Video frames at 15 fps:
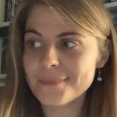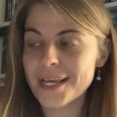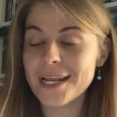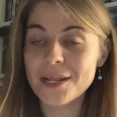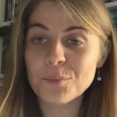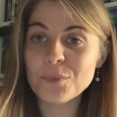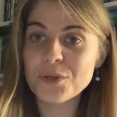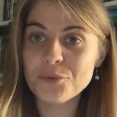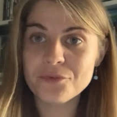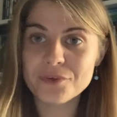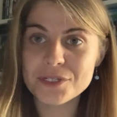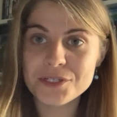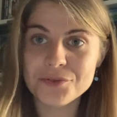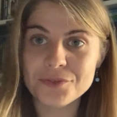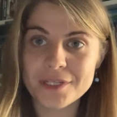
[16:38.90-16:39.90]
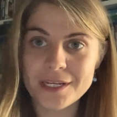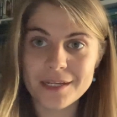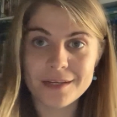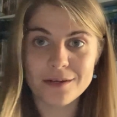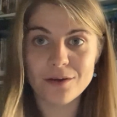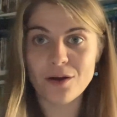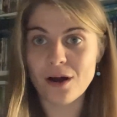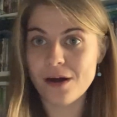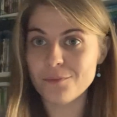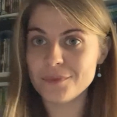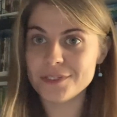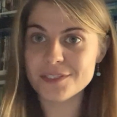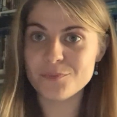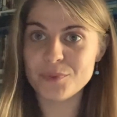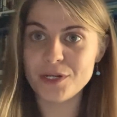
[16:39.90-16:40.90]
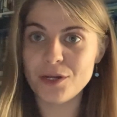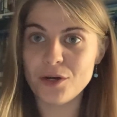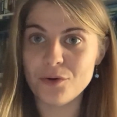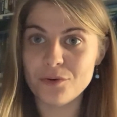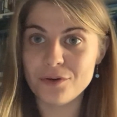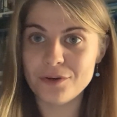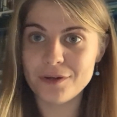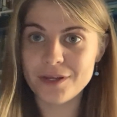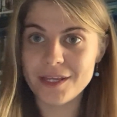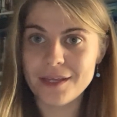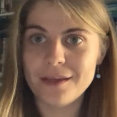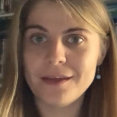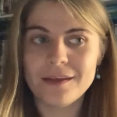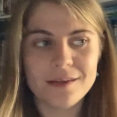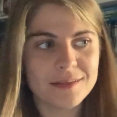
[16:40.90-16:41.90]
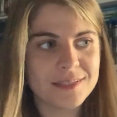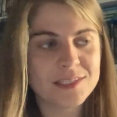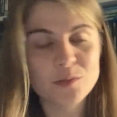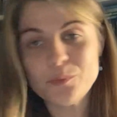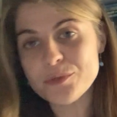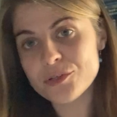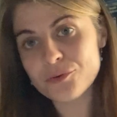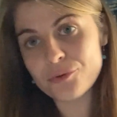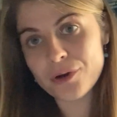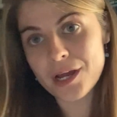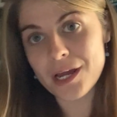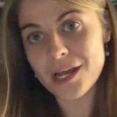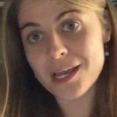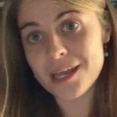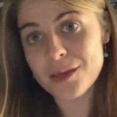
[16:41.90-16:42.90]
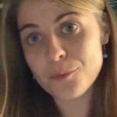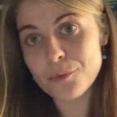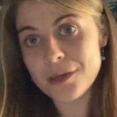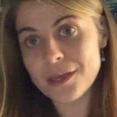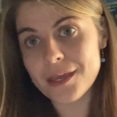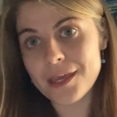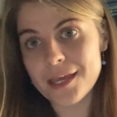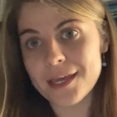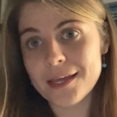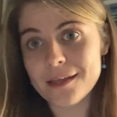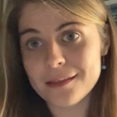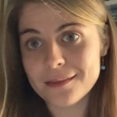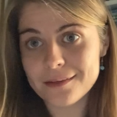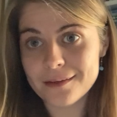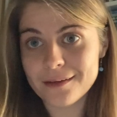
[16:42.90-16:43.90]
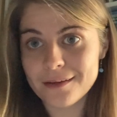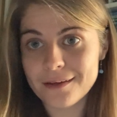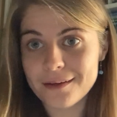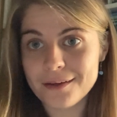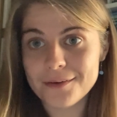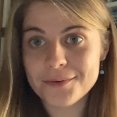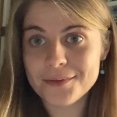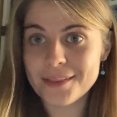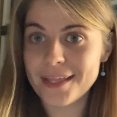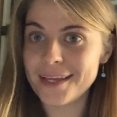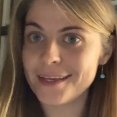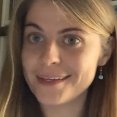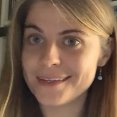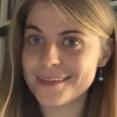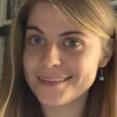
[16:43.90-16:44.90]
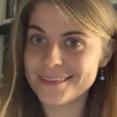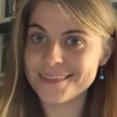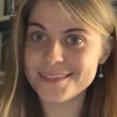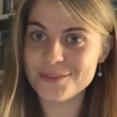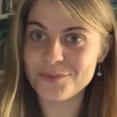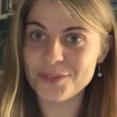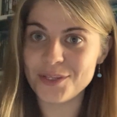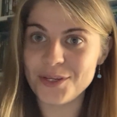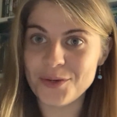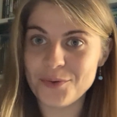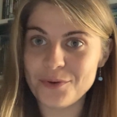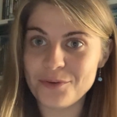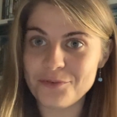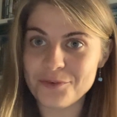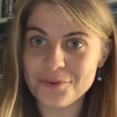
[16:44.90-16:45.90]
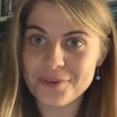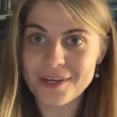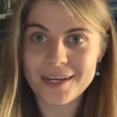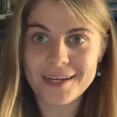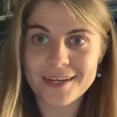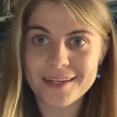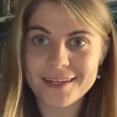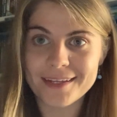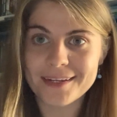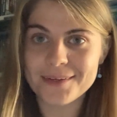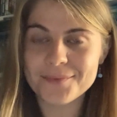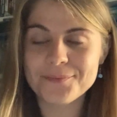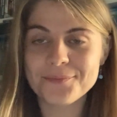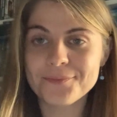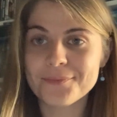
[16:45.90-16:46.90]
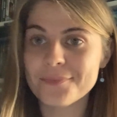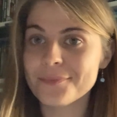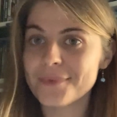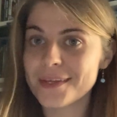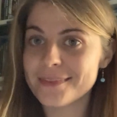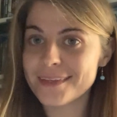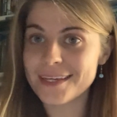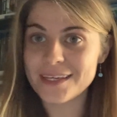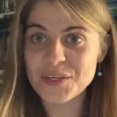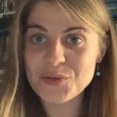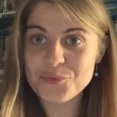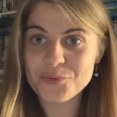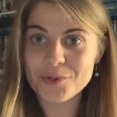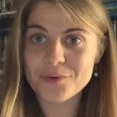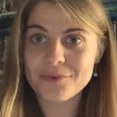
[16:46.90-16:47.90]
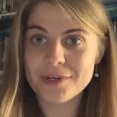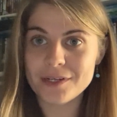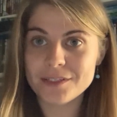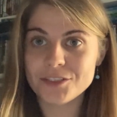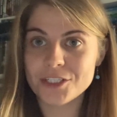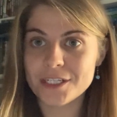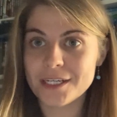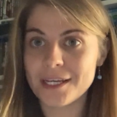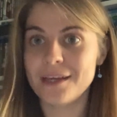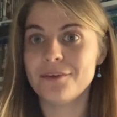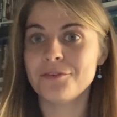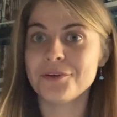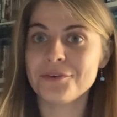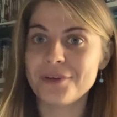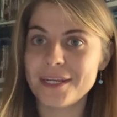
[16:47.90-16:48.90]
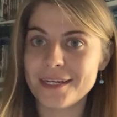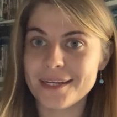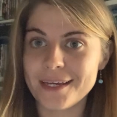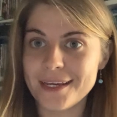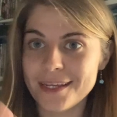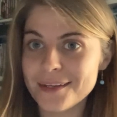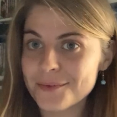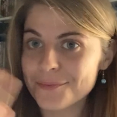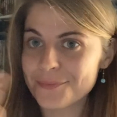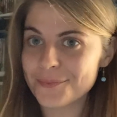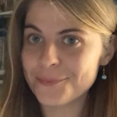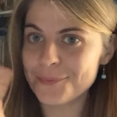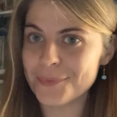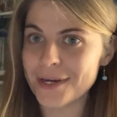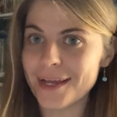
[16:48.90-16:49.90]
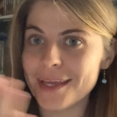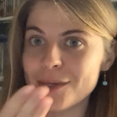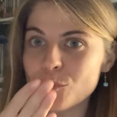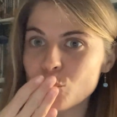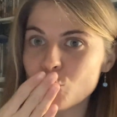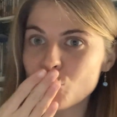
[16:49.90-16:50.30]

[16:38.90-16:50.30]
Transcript: let me know what you think in the comments below. Subscribe and like this video if you liked it. Thank you for watching. Have a great night. Bye.